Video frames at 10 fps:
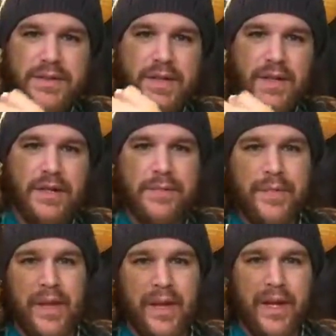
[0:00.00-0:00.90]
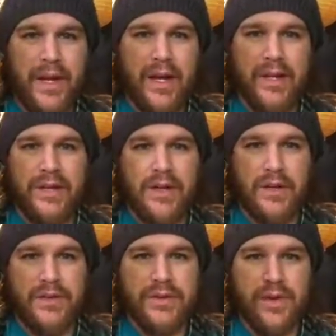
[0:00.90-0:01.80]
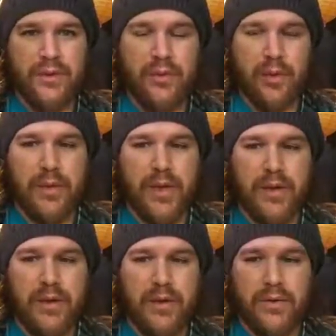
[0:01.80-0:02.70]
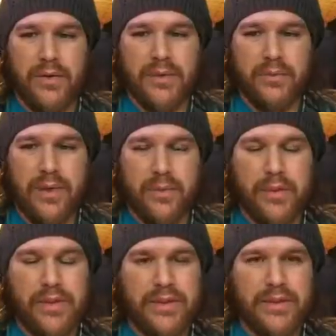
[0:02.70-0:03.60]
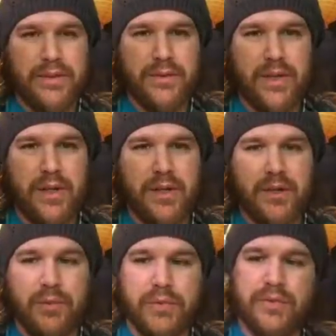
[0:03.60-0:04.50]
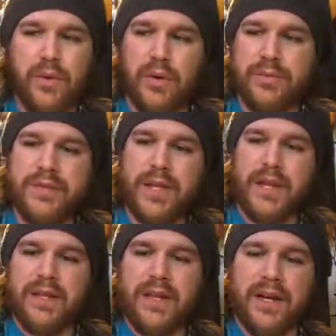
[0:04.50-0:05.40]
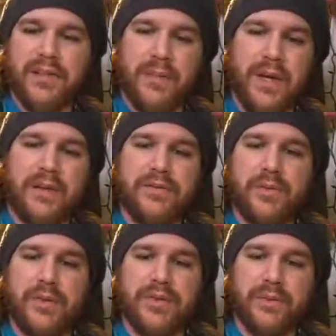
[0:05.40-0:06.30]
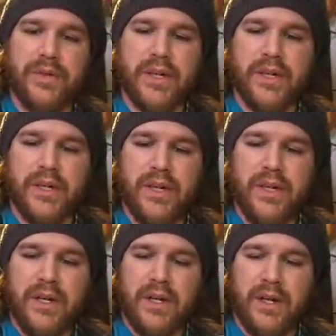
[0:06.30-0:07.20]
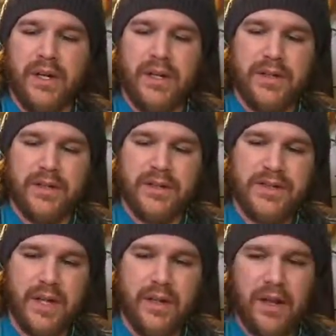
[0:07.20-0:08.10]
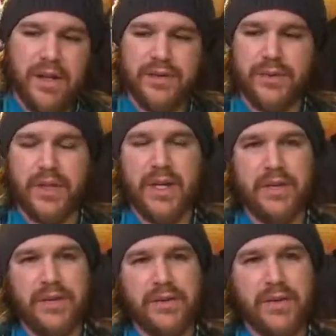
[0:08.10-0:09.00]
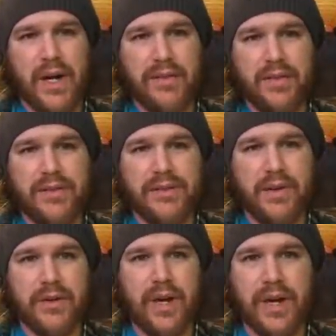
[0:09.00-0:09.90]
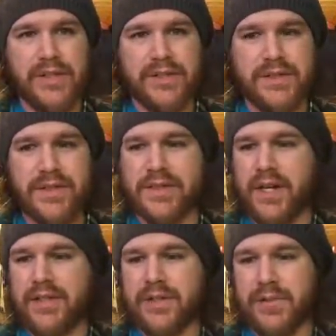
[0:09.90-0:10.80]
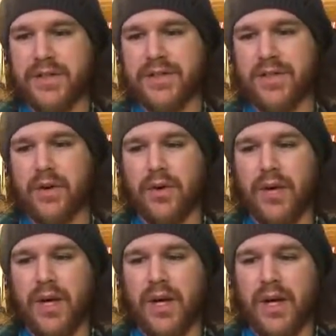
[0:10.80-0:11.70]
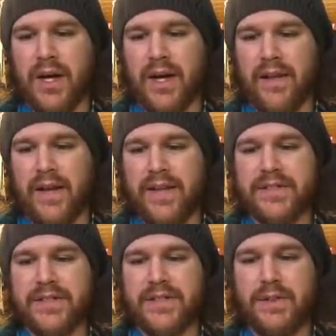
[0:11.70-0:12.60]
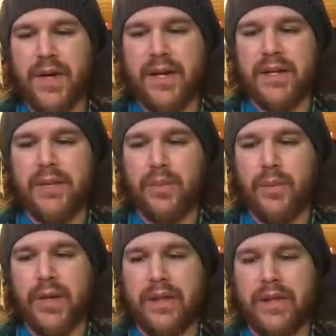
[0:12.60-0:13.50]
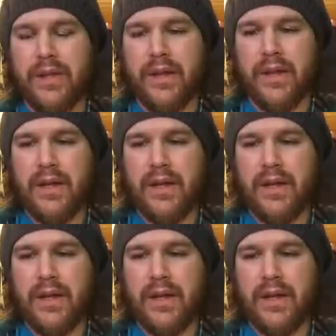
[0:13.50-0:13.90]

see here, and it's transforming people into their inhuman forms, and the X-Men, of course, are being either sterilized or killed or having severe reactions to the Terrigen mists. So last issue ended with